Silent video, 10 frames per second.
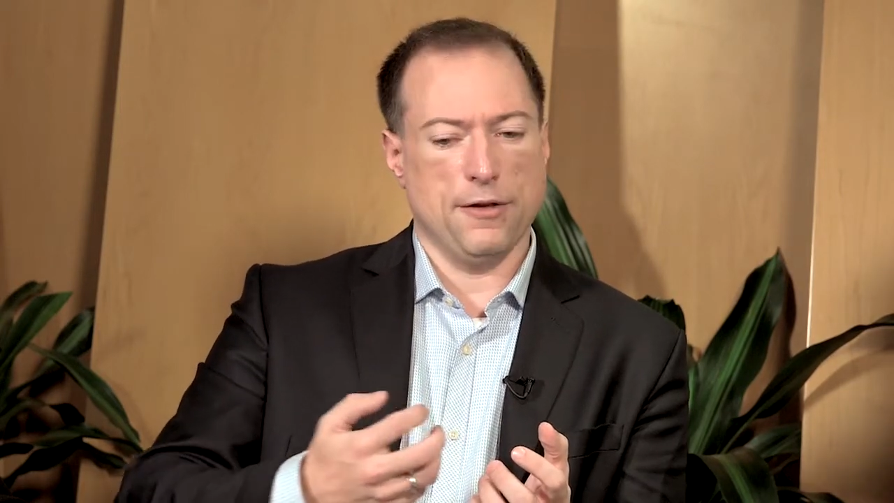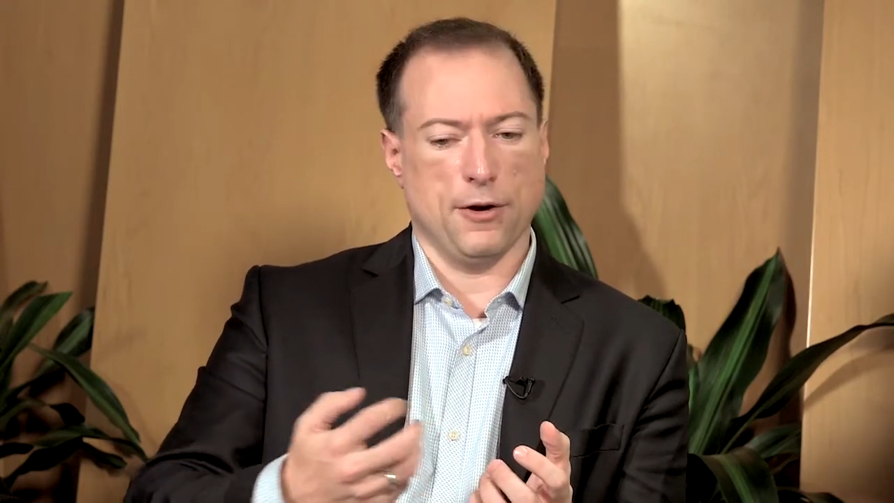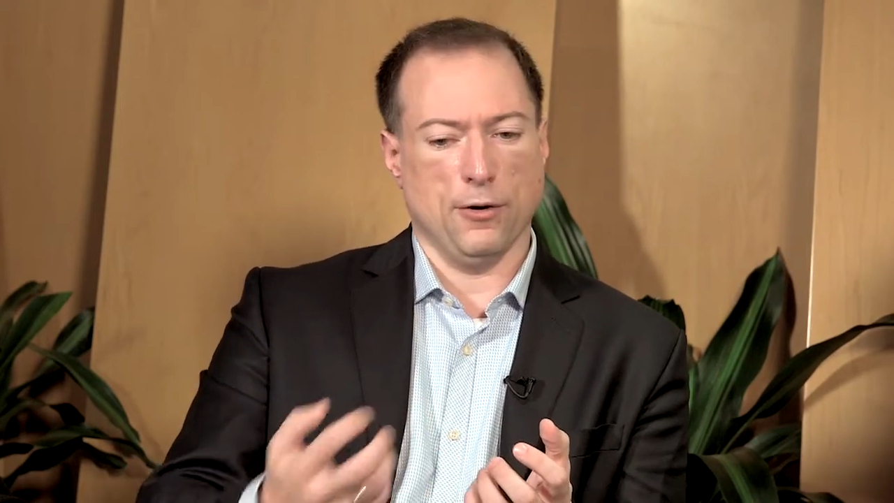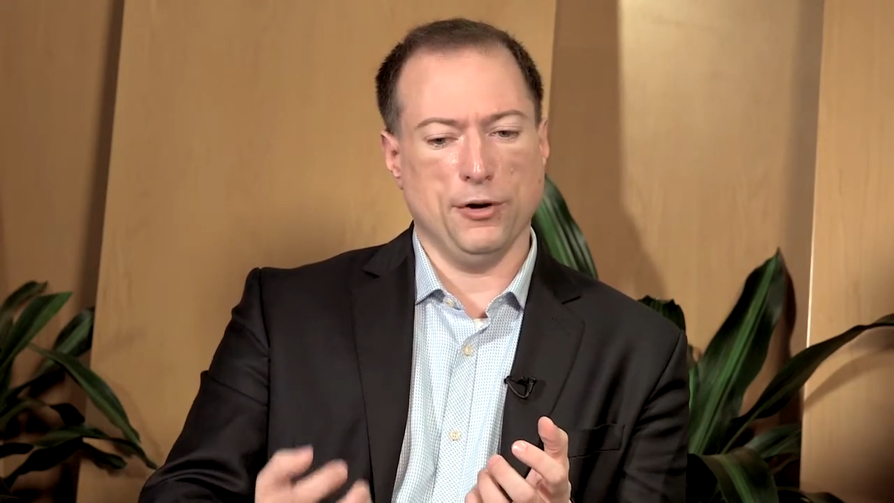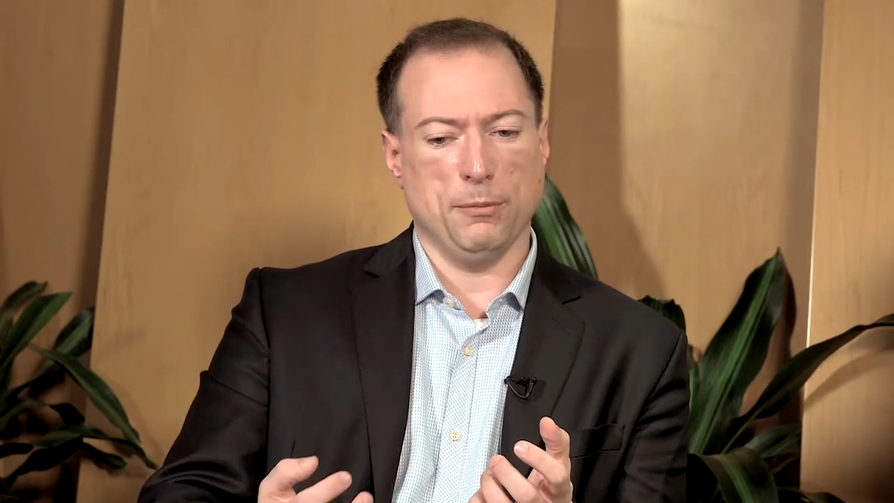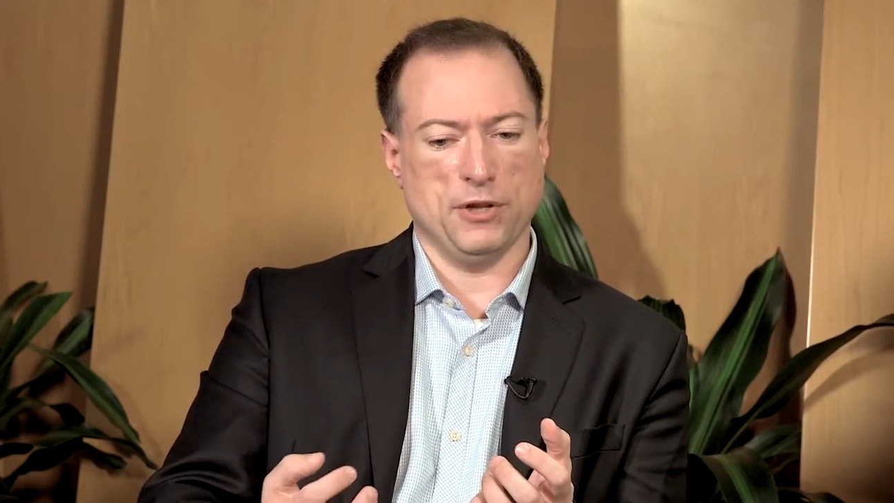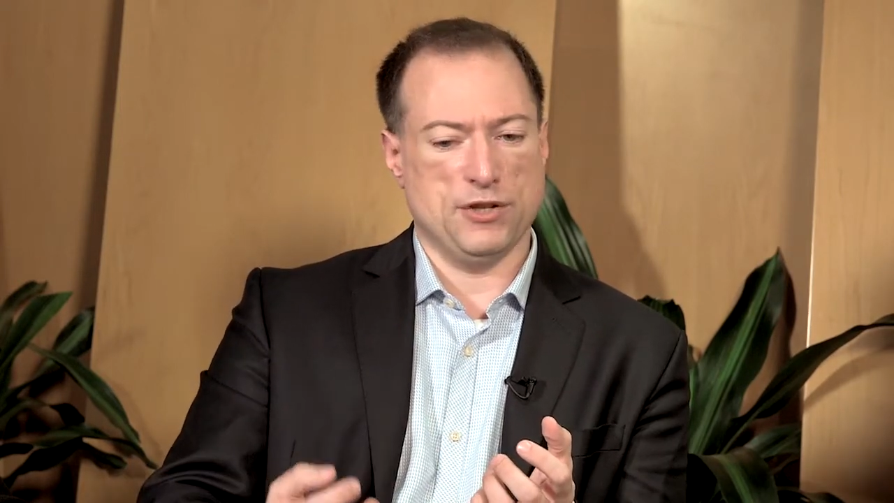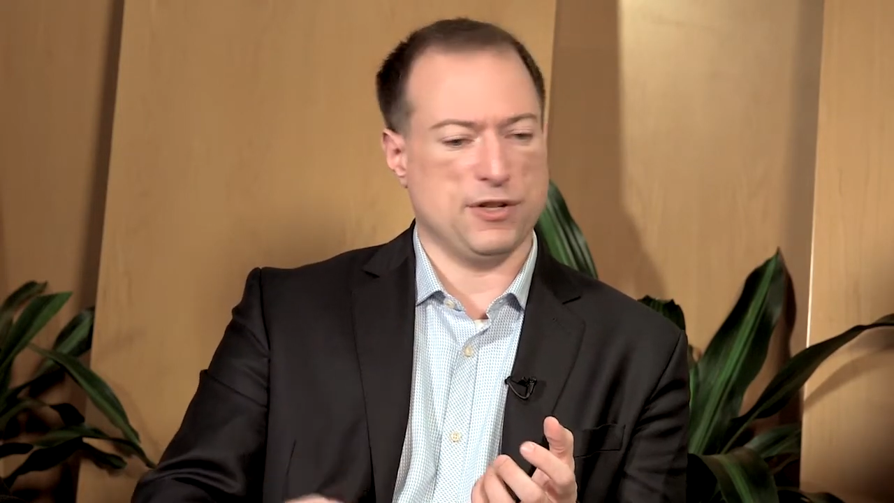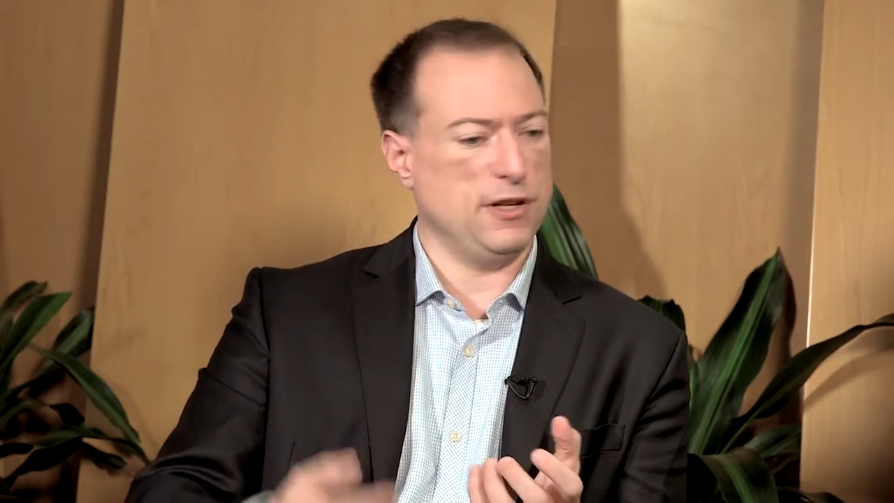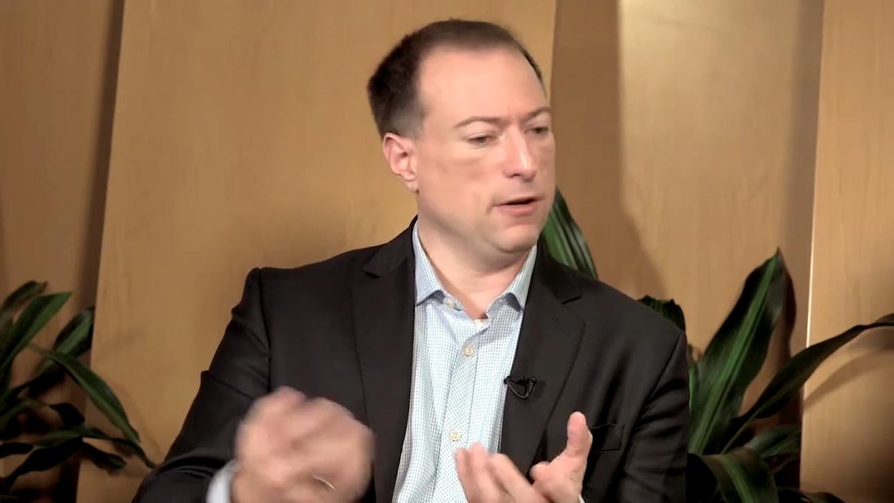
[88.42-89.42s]
that ultimately
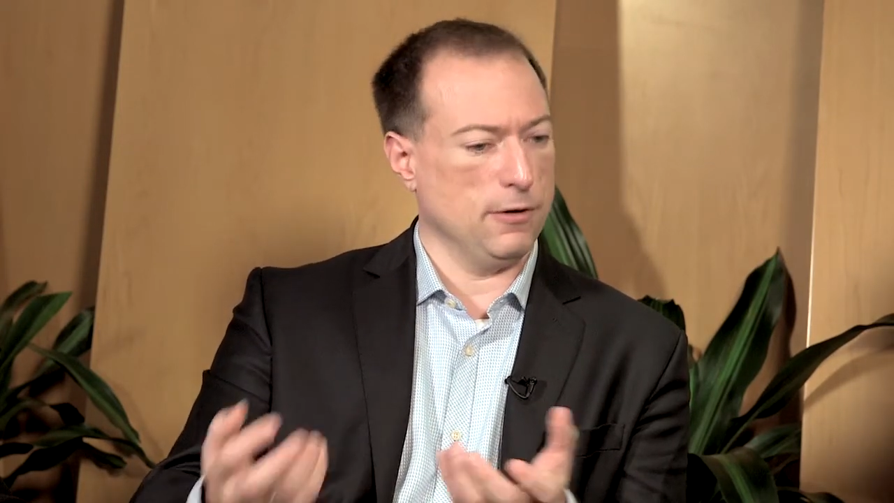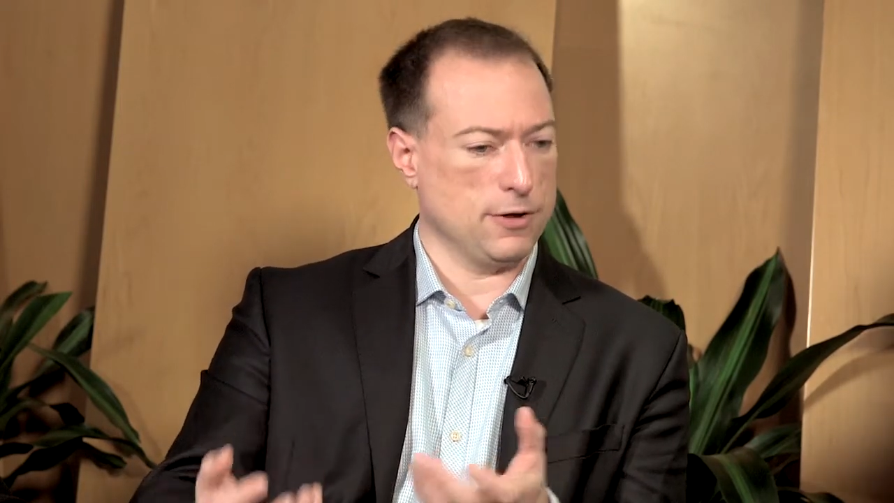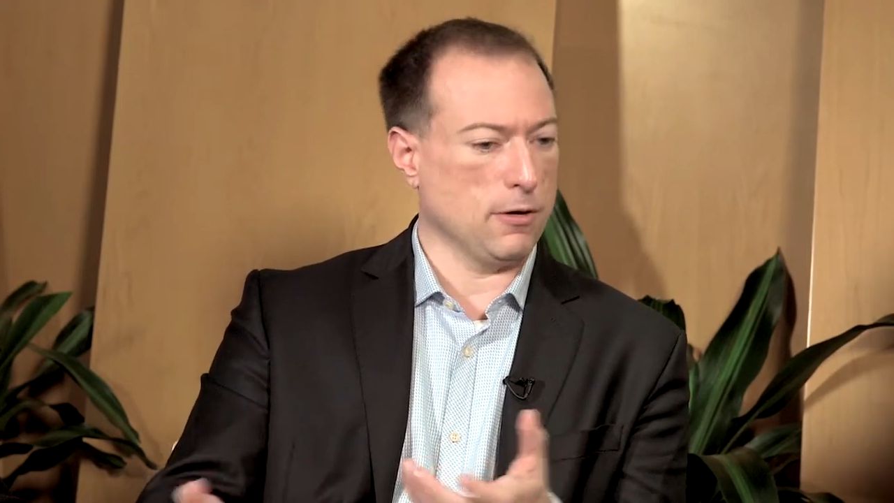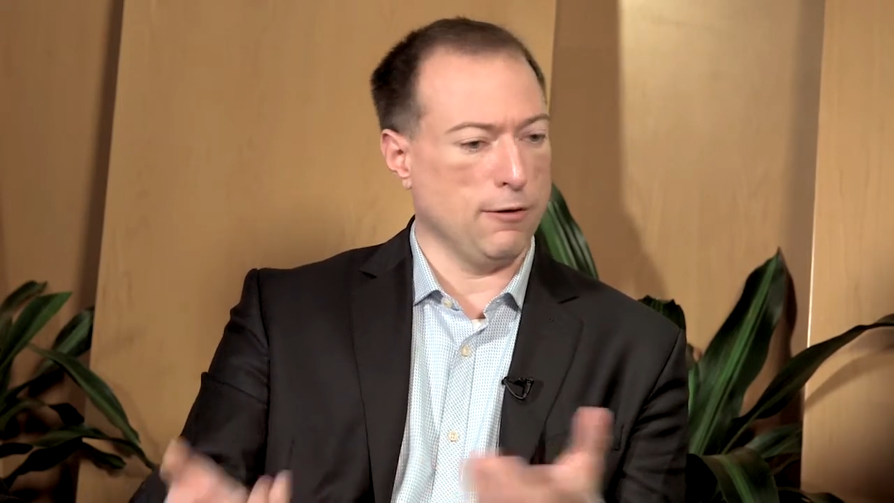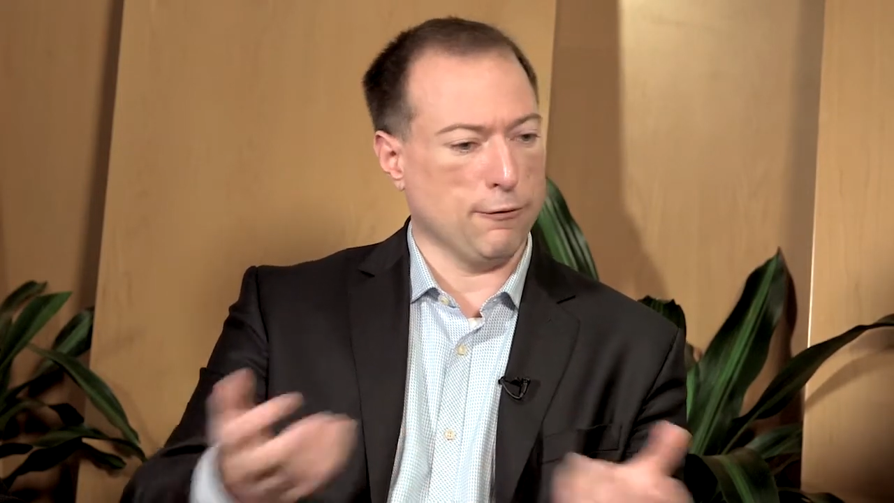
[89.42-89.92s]
steers our